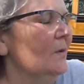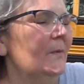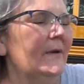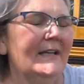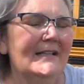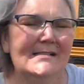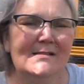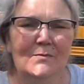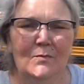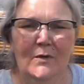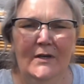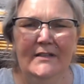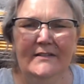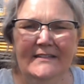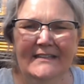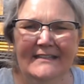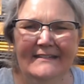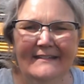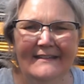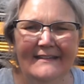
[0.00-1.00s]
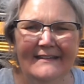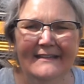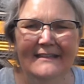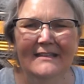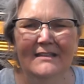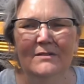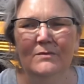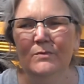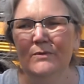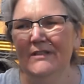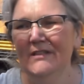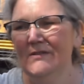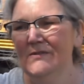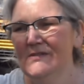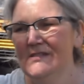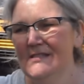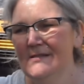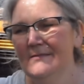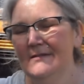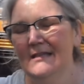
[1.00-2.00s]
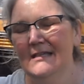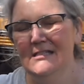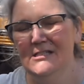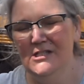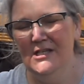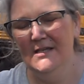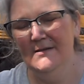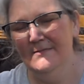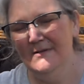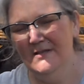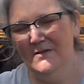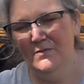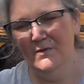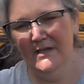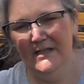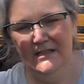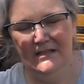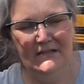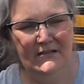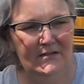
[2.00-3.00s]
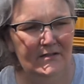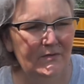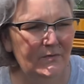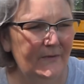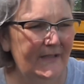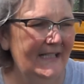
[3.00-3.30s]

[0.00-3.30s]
We got some welding done. We used some of that JB Weld.